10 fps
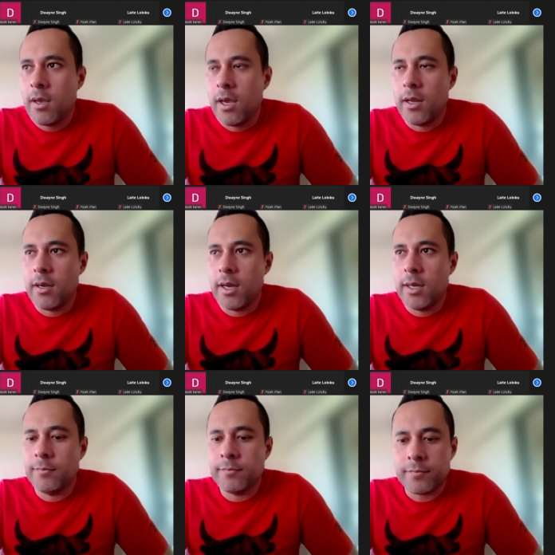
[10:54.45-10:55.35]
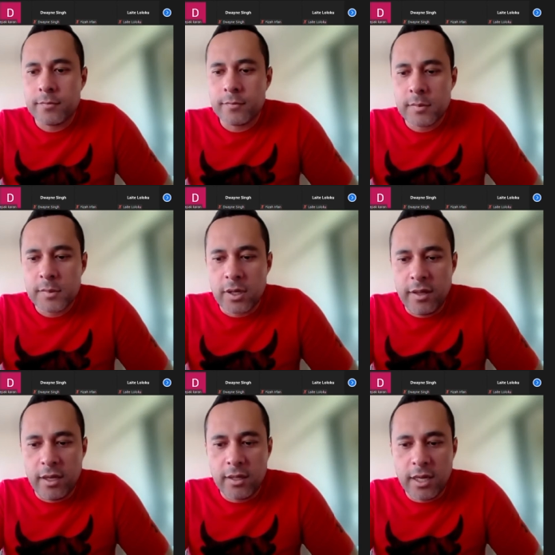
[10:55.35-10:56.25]
And so I
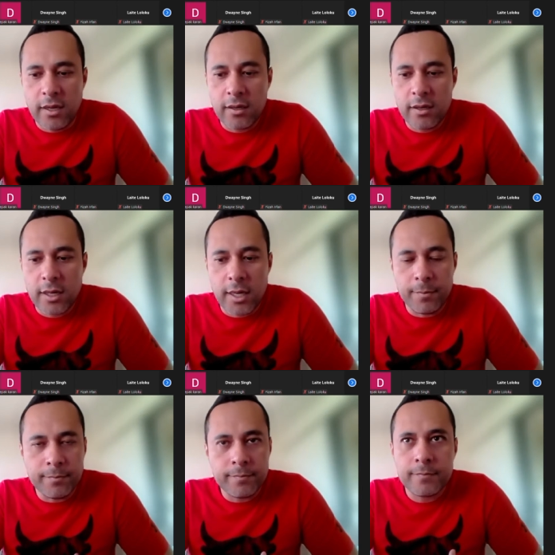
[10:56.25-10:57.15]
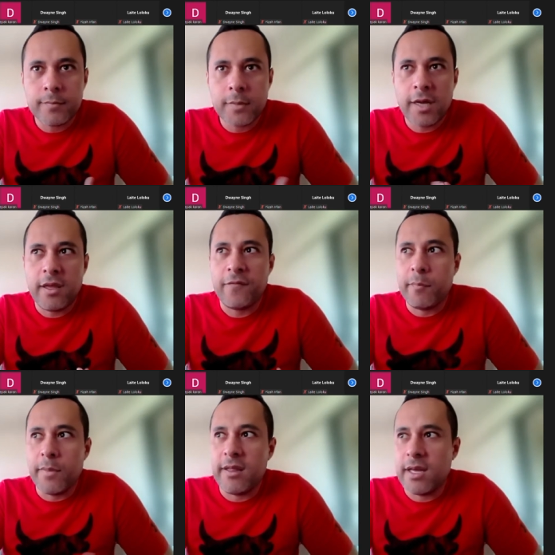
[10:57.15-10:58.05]
think that I think for
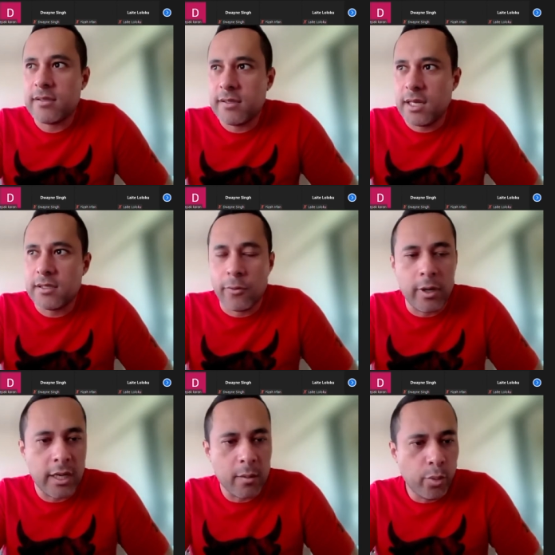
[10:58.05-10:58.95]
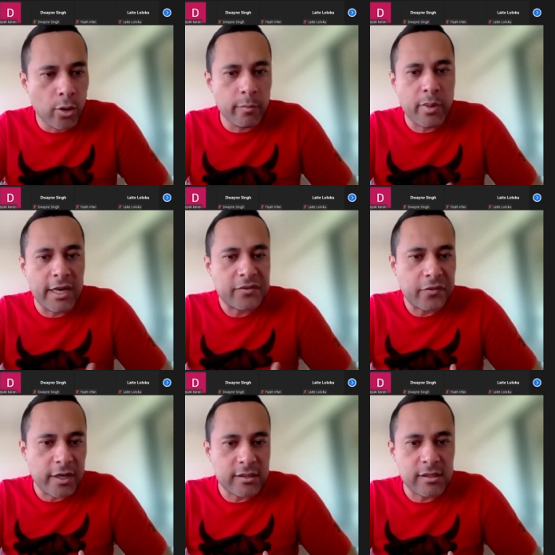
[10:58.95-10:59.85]
me that's a really important place for
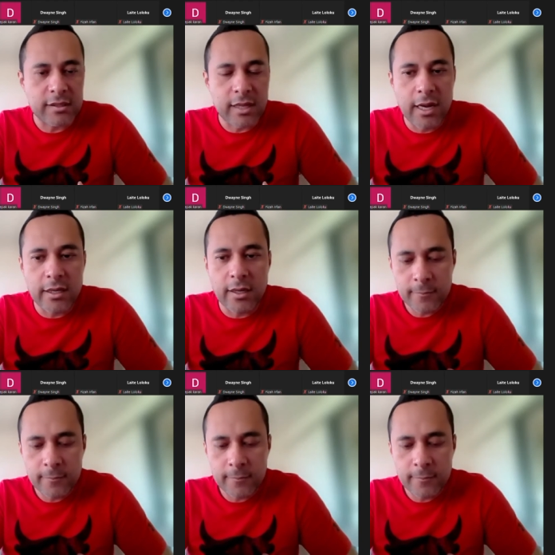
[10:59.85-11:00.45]
us to start. Yeah.